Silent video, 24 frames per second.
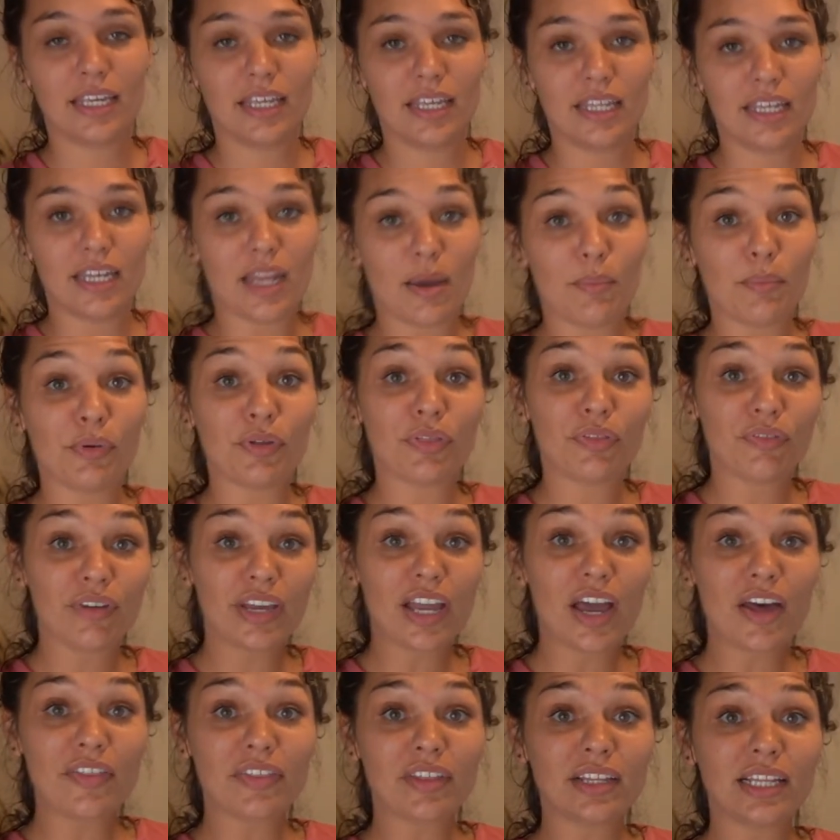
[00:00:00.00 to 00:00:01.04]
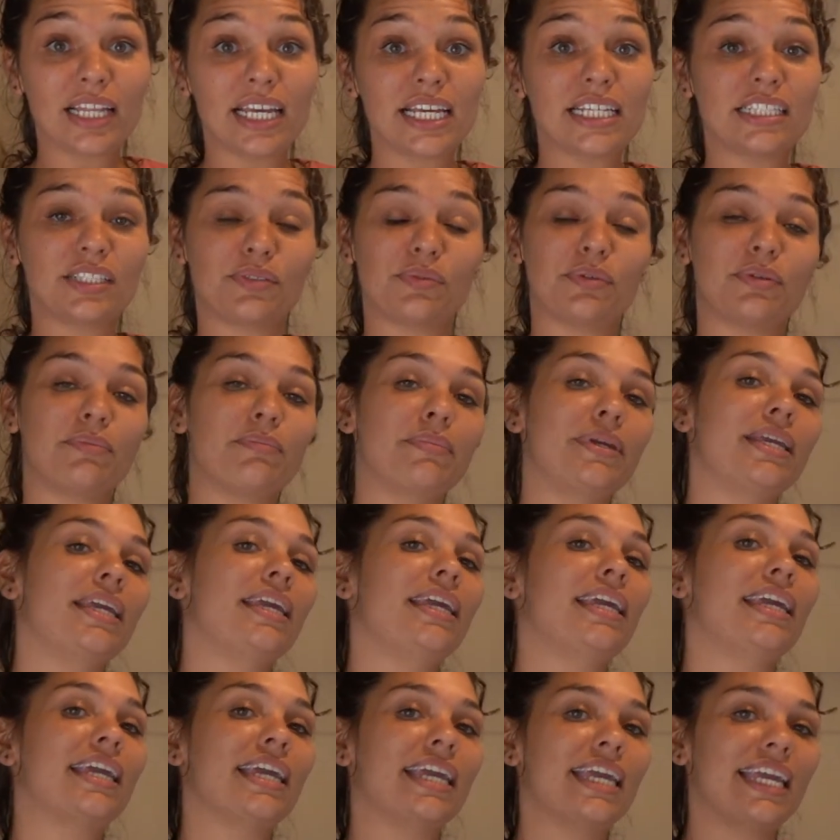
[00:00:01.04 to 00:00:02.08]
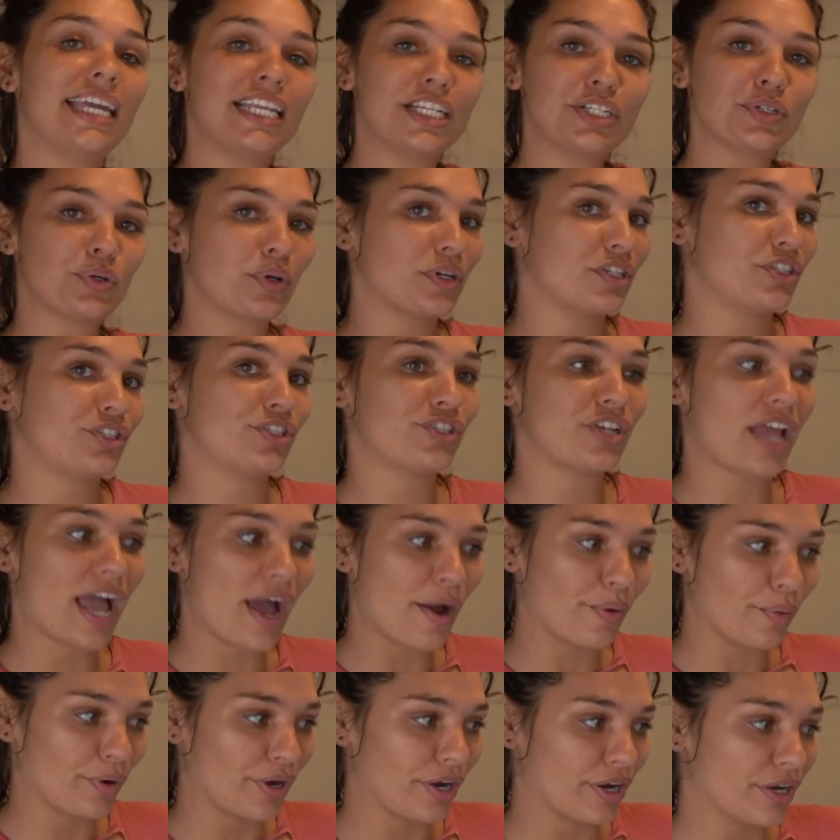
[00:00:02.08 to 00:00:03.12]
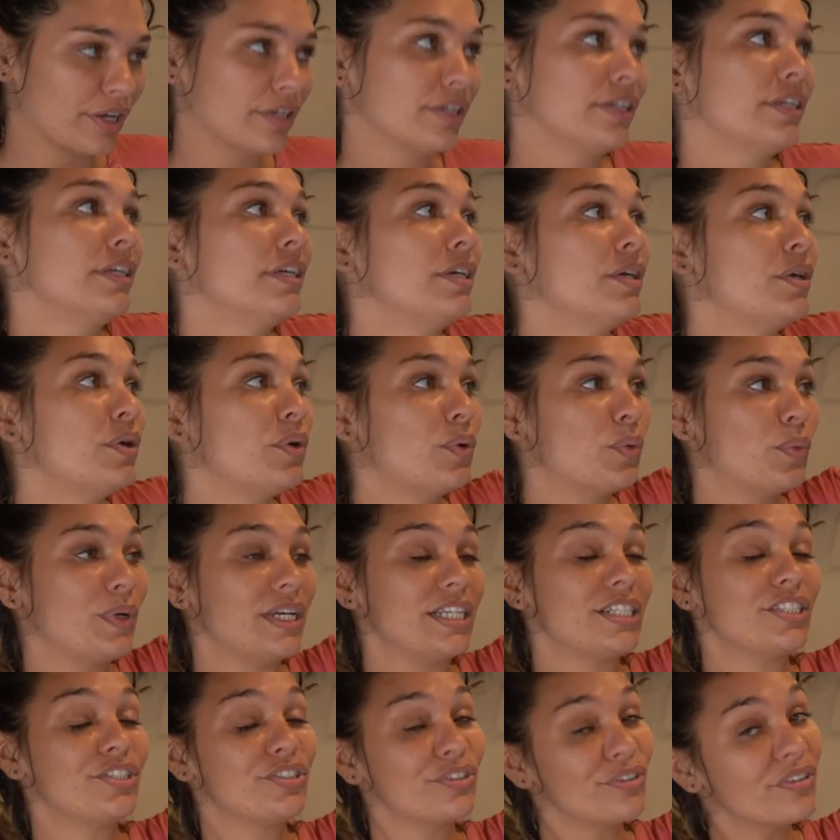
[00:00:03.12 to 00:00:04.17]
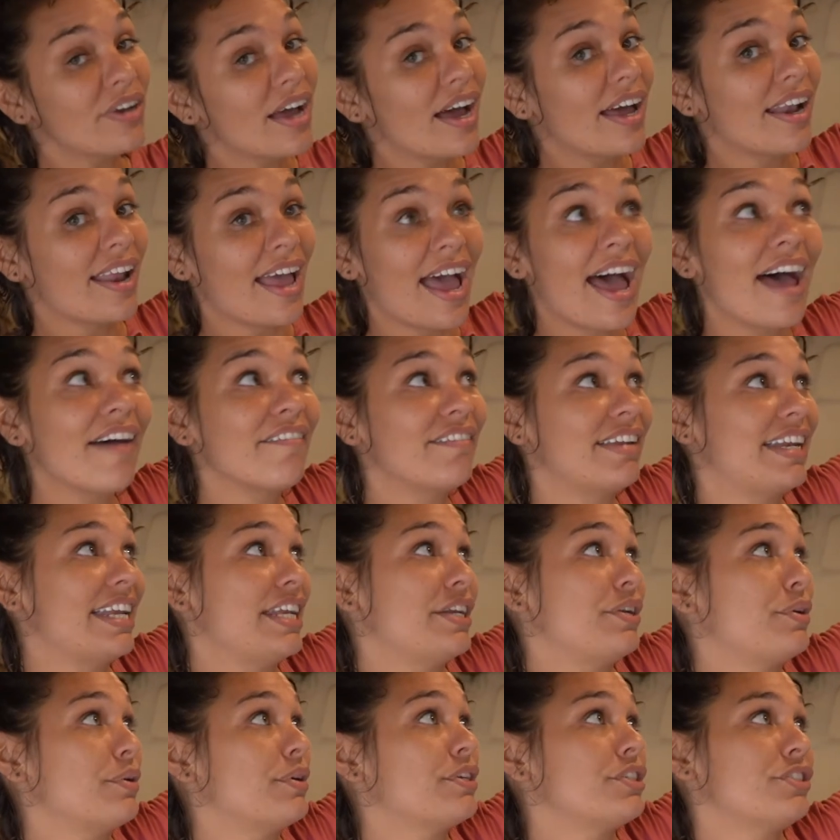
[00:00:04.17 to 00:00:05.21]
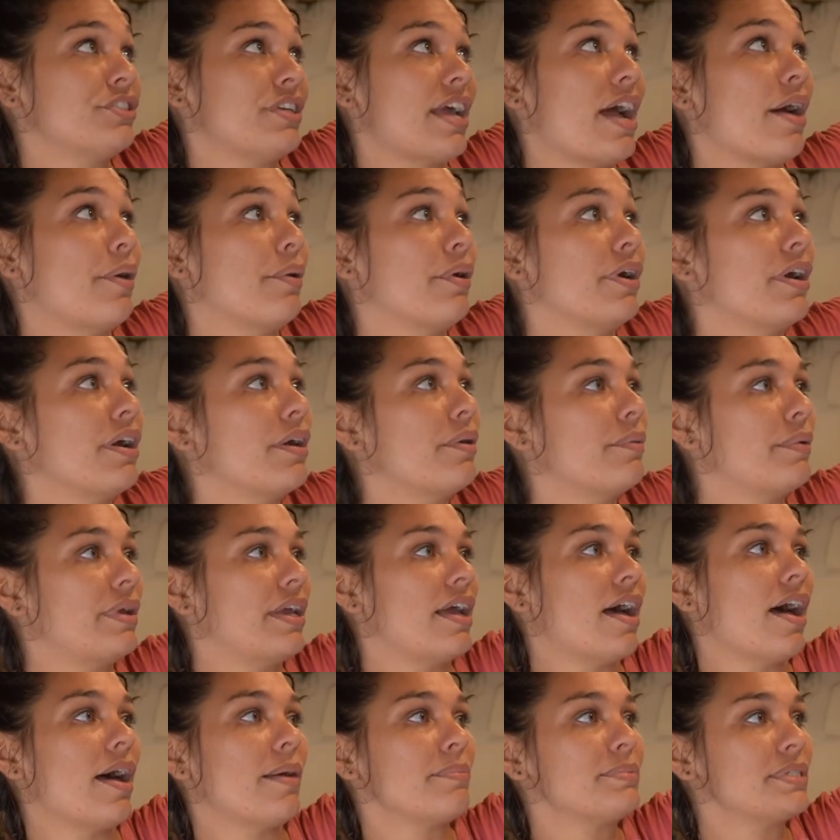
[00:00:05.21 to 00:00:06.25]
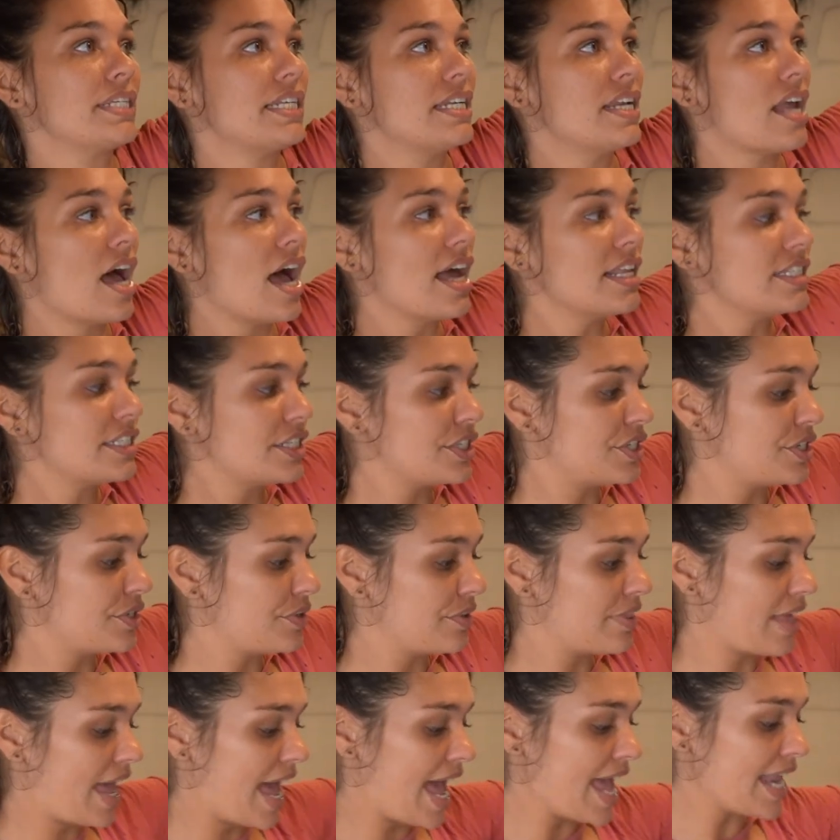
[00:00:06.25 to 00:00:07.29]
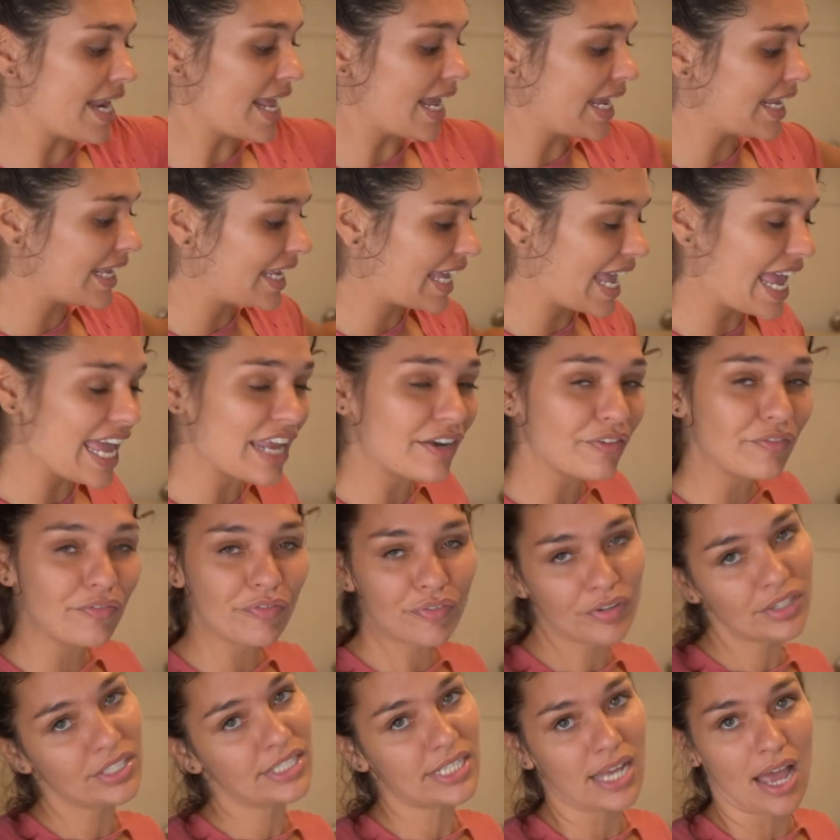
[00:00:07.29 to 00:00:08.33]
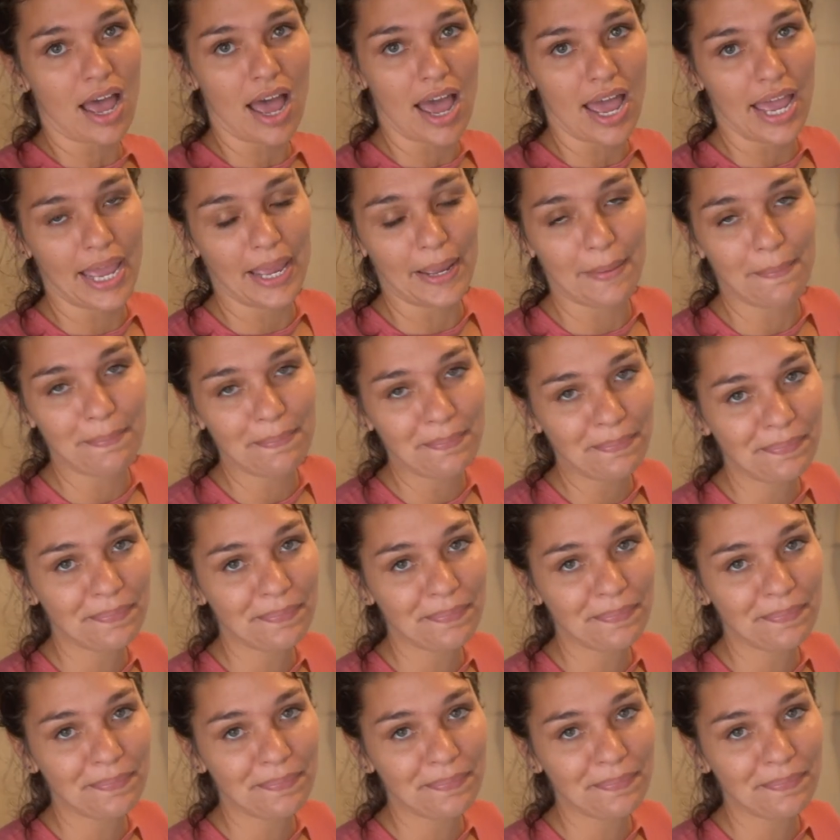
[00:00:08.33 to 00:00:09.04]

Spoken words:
Number 3 on the list would be indoor shower. We do not have an indoor shower. We opted not to do that, again for time.